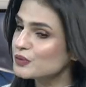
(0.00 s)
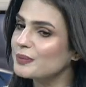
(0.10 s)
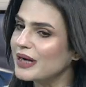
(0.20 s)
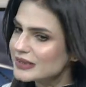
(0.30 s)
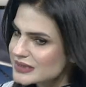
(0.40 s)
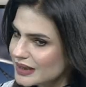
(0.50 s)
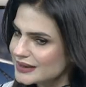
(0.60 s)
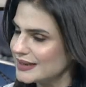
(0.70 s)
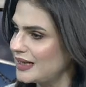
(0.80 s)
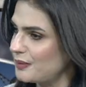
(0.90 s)
so
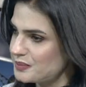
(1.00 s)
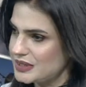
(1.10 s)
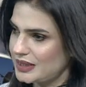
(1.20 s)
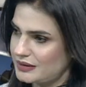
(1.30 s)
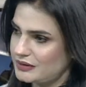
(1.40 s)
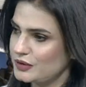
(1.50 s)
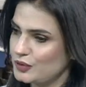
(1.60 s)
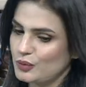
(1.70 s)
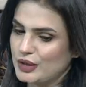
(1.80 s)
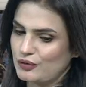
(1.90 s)
Pakistan can update the
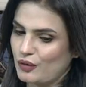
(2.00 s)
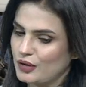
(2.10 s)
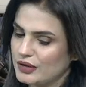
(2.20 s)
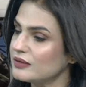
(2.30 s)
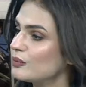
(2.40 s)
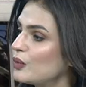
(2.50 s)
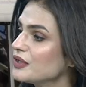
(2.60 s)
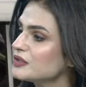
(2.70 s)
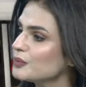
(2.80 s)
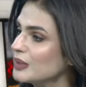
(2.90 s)
UN on
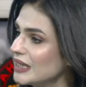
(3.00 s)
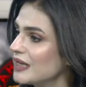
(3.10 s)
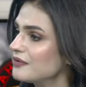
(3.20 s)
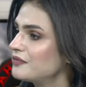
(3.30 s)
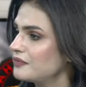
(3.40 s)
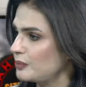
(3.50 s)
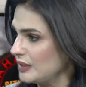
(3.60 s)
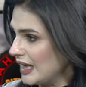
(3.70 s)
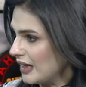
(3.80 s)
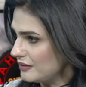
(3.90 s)
what we have
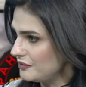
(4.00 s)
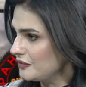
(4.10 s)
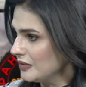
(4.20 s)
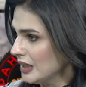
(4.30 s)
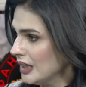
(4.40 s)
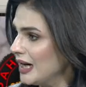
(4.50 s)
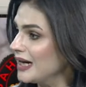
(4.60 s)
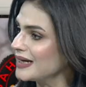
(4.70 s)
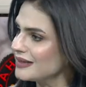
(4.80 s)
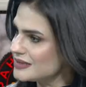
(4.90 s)

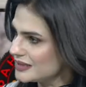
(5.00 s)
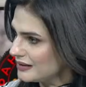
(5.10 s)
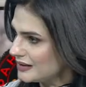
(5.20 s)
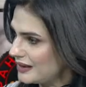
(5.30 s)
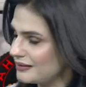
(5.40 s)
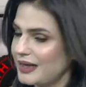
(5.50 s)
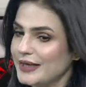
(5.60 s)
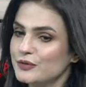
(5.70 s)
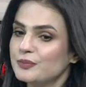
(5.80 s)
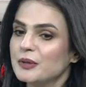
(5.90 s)
against India, the
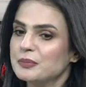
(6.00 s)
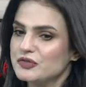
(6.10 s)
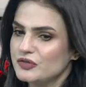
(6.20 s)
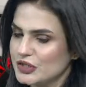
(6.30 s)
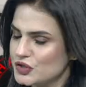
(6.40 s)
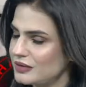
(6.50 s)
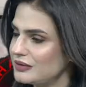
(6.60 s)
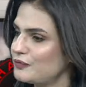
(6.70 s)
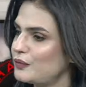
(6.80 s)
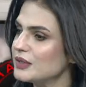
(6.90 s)
kind of
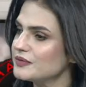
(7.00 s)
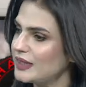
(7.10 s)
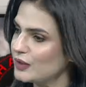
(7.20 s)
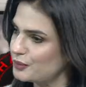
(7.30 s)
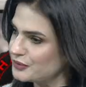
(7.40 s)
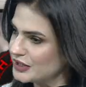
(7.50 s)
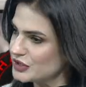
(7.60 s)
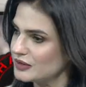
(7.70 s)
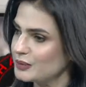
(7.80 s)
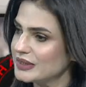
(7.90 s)
perpetration, the false flag
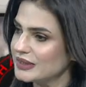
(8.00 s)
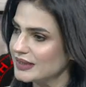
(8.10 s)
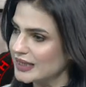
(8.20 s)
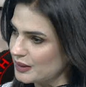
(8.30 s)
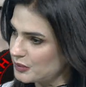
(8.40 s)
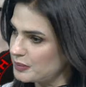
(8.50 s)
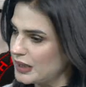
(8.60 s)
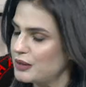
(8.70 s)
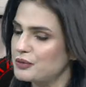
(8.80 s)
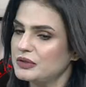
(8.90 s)
operation, the way that it came
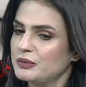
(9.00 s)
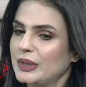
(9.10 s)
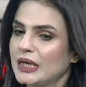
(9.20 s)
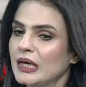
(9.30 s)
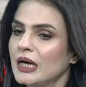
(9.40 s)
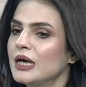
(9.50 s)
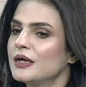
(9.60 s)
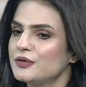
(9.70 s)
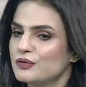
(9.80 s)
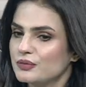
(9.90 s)
about, the way,
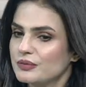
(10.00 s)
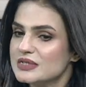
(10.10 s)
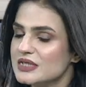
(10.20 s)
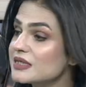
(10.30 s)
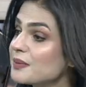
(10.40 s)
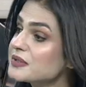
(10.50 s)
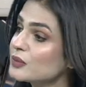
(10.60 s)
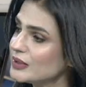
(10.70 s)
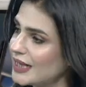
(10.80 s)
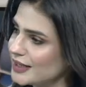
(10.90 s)
the
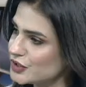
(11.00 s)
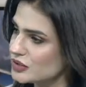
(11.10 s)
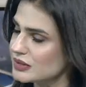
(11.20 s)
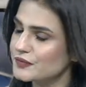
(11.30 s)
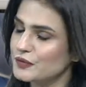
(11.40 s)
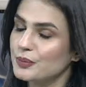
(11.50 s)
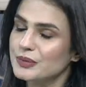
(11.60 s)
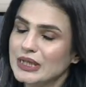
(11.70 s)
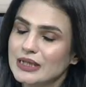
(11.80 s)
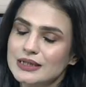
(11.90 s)
subsequent actions
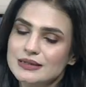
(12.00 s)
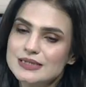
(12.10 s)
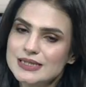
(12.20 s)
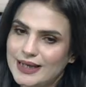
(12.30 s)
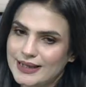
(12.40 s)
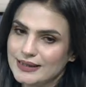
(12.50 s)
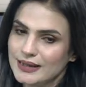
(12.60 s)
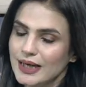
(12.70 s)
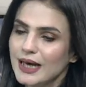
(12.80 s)
from the Indian side.